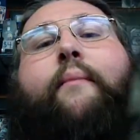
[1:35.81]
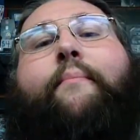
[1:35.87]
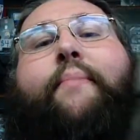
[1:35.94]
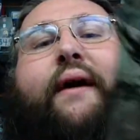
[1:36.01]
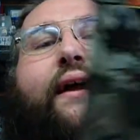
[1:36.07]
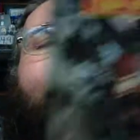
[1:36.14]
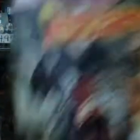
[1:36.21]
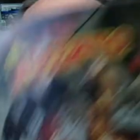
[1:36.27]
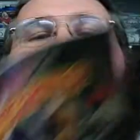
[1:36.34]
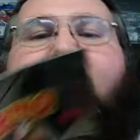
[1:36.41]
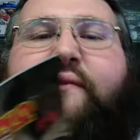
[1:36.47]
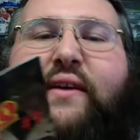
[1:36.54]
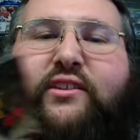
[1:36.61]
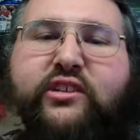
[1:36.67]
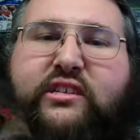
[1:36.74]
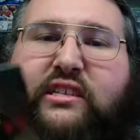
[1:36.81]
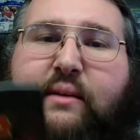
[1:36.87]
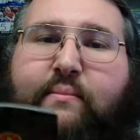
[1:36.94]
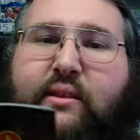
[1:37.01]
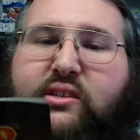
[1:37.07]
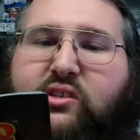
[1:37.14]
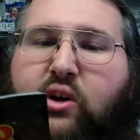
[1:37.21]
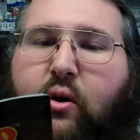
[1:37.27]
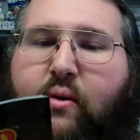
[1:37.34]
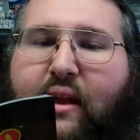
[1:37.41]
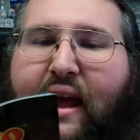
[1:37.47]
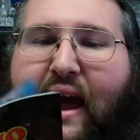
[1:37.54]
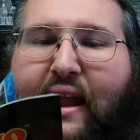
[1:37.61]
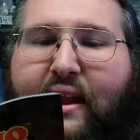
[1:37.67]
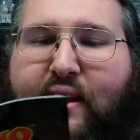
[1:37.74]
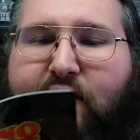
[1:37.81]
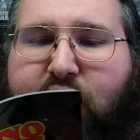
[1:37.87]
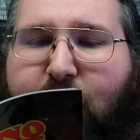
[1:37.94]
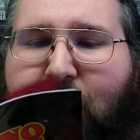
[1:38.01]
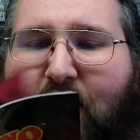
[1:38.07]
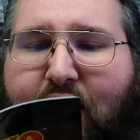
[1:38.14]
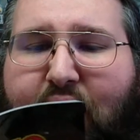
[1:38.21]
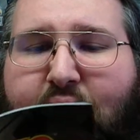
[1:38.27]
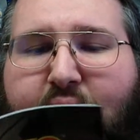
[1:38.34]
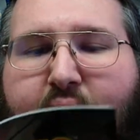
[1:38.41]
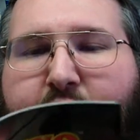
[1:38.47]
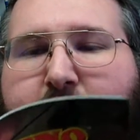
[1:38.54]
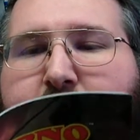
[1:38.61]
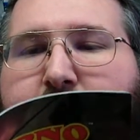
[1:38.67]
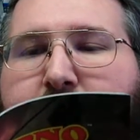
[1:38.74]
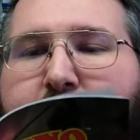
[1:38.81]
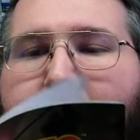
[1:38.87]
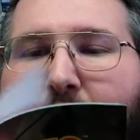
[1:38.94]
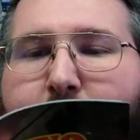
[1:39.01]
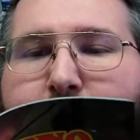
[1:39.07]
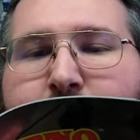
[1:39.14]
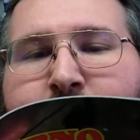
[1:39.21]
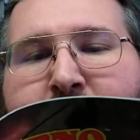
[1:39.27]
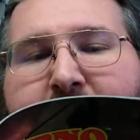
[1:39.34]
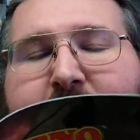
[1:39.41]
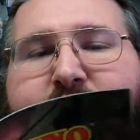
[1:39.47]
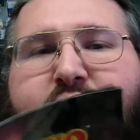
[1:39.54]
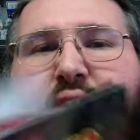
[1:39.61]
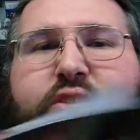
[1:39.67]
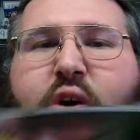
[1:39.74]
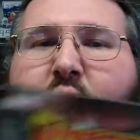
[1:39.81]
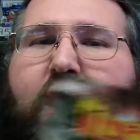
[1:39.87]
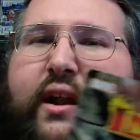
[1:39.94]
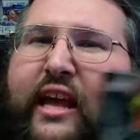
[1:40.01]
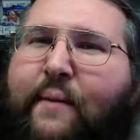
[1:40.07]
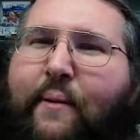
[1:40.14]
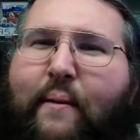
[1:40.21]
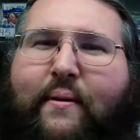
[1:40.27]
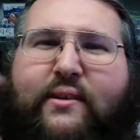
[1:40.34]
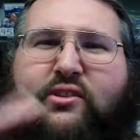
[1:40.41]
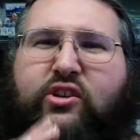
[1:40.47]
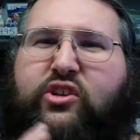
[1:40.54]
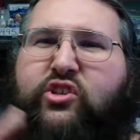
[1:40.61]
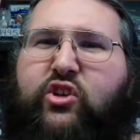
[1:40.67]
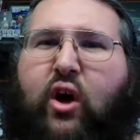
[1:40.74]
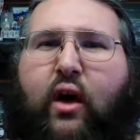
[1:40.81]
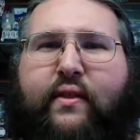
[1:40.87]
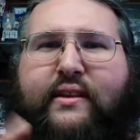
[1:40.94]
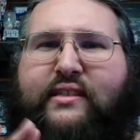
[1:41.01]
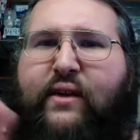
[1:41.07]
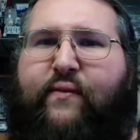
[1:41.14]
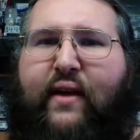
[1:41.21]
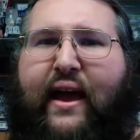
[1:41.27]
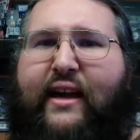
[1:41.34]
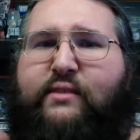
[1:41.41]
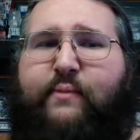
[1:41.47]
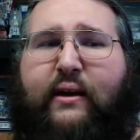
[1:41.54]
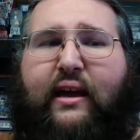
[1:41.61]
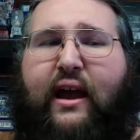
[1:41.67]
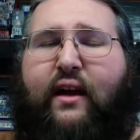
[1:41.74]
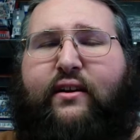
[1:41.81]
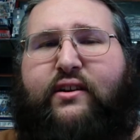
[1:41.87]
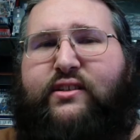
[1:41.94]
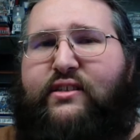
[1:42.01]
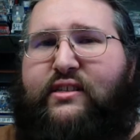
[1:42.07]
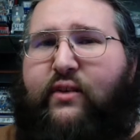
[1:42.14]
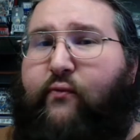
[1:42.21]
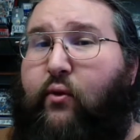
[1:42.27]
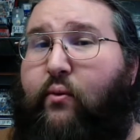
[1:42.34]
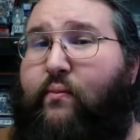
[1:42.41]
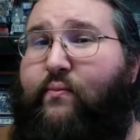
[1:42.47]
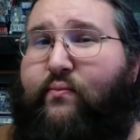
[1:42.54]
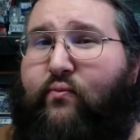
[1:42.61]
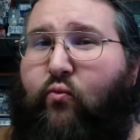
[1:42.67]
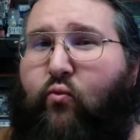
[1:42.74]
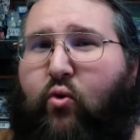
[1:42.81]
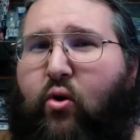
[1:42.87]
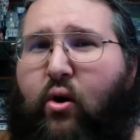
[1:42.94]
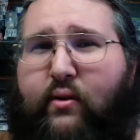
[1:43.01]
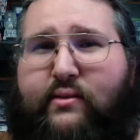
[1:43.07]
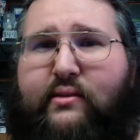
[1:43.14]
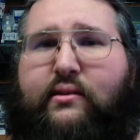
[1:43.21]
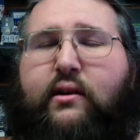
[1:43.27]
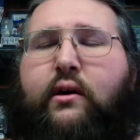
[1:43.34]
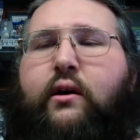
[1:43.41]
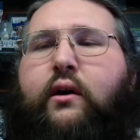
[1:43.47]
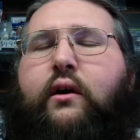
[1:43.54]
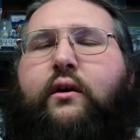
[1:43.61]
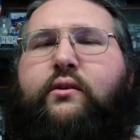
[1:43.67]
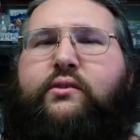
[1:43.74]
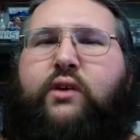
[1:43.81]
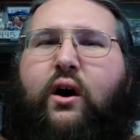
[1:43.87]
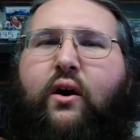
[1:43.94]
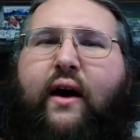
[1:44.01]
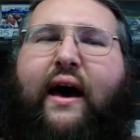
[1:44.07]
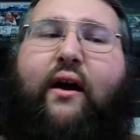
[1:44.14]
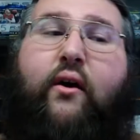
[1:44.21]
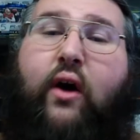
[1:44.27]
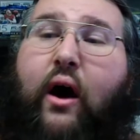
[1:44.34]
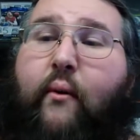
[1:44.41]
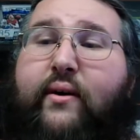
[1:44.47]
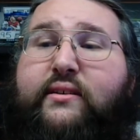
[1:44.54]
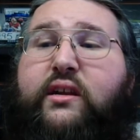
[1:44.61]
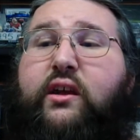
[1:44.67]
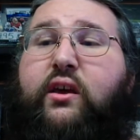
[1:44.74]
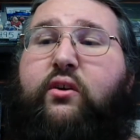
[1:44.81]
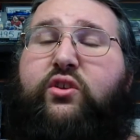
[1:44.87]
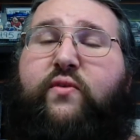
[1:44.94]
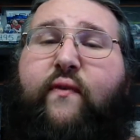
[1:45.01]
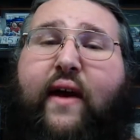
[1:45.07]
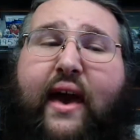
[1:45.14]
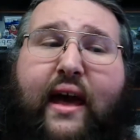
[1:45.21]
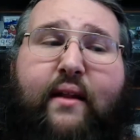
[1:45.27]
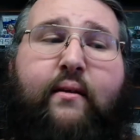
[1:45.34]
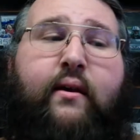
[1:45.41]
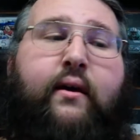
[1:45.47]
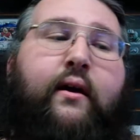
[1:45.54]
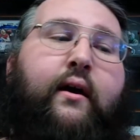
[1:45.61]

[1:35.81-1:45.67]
But a lot of it just seemed so 90s to me. And it's also hard to keep up because there's all these different X-Men characters in different worlds. So, I don't know. I wasn't a huge fan.